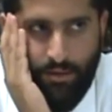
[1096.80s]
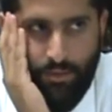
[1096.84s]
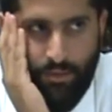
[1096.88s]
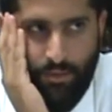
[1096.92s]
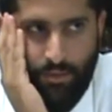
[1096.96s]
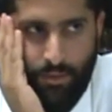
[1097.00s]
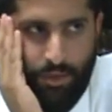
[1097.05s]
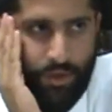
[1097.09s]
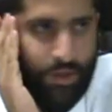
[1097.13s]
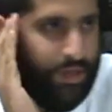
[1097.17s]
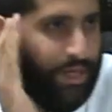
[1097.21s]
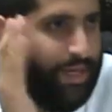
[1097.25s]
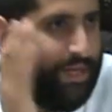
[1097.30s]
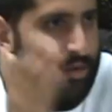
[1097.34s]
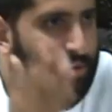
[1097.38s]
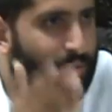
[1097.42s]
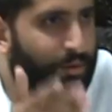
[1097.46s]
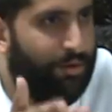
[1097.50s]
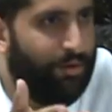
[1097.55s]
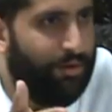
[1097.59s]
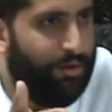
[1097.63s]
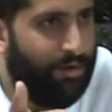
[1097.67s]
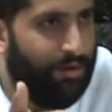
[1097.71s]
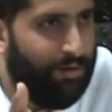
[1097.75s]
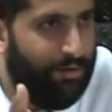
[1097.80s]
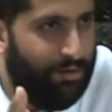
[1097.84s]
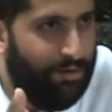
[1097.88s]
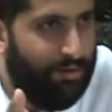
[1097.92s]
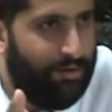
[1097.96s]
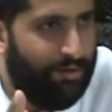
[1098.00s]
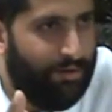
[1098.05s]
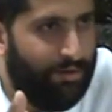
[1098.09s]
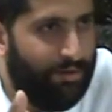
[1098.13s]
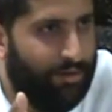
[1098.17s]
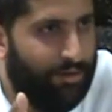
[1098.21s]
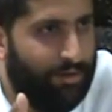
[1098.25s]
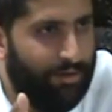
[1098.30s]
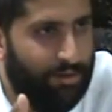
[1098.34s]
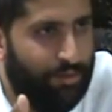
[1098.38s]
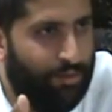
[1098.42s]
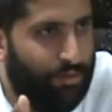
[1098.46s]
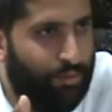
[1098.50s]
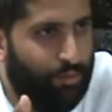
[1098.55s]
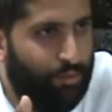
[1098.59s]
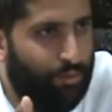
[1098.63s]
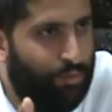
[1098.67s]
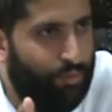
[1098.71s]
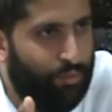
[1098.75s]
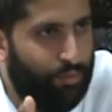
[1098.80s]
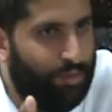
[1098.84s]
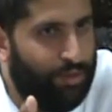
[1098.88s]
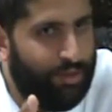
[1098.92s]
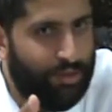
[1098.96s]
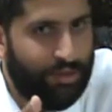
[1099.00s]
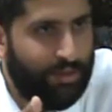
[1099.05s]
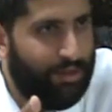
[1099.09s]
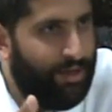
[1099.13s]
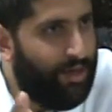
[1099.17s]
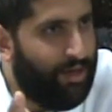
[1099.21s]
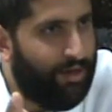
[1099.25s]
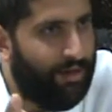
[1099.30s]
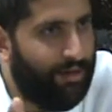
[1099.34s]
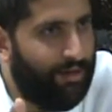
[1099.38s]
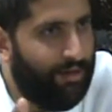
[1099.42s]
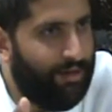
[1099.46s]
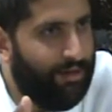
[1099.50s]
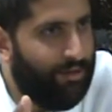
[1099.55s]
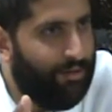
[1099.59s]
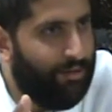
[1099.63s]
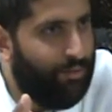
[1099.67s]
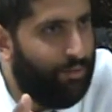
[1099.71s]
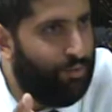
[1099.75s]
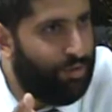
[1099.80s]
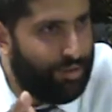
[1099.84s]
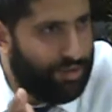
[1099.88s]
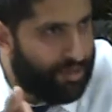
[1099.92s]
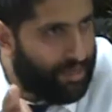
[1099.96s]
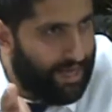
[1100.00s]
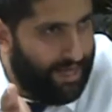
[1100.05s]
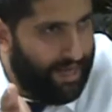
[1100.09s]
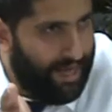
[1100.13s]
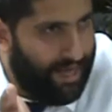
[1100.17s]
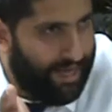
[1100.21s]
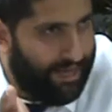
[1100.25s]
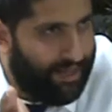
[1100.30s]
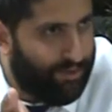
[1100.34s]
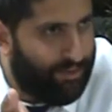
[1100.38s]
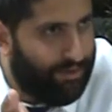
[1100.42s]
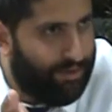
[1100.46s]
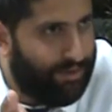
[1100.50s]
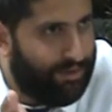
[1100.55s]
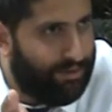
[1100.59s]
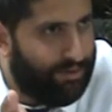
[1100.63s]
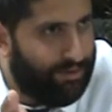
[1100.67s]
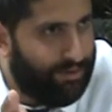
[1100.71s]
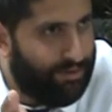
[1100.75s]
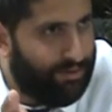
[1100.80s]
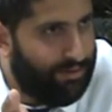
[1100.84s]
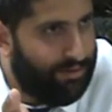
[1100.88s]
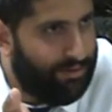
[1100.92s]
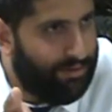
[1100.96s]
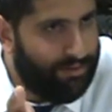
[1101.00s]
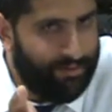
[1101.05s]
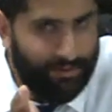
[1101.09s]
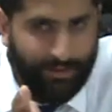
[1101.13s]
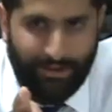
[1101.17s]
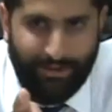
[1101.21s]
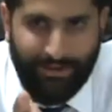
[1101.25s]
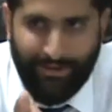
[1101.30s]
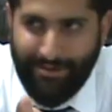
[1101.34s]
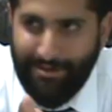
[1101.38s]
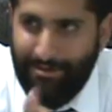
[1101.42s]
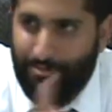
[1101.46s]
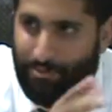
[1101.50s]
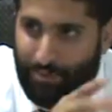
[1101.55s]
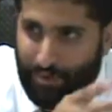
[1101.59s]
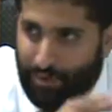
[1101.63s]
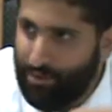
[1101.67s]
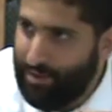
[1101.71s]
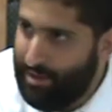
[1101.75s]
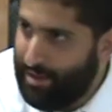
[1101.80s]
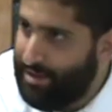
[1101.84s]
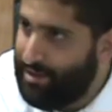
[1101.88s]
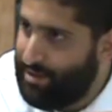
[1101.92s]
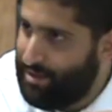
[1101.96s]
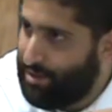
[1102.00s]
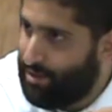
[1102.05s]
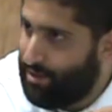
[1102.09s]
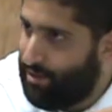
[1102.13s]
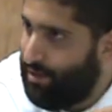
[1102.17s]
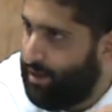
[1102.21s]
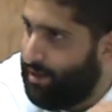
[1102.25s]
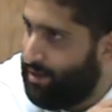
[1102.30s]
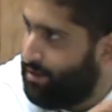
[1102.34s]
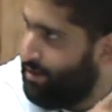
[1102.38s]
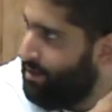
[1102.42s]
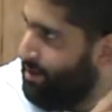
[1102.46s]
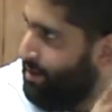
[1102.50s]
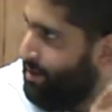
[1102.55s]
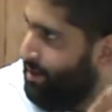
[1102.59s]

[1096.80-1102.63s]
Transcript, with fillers: Which anyone in the helping professions a lot, which is not accurate. No, it's correct.